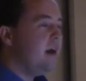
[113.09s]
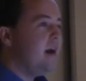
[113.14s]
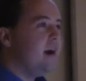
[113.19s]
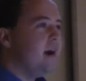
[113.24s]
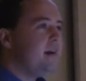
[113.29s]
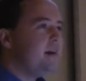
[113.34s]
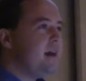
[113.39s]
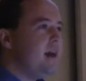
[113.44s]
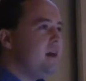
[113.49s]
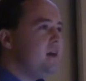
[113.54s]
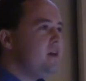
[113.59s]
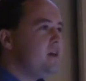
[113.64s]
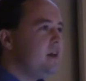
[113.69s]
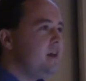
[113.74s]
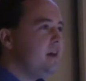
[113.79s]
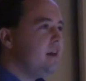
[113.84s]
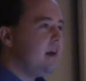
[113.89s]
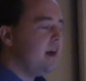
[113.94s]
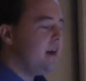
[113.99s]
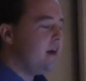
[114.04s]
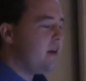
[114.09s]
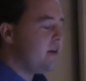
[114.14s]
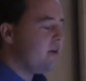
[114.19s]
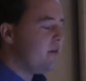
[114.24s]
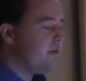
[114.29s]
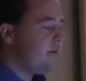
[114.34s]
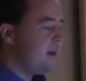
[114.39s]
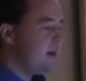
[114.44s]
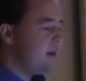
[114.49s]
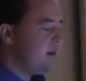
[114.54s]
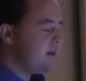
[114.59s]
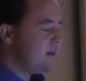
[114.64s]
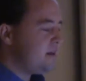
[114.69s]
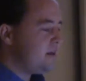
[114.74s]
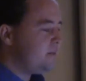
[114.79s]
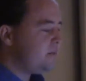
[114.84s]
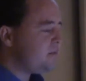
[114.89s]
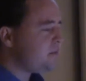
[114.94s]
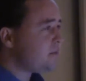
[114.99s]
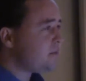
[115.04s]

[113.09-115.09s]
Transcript: attention, and other fields.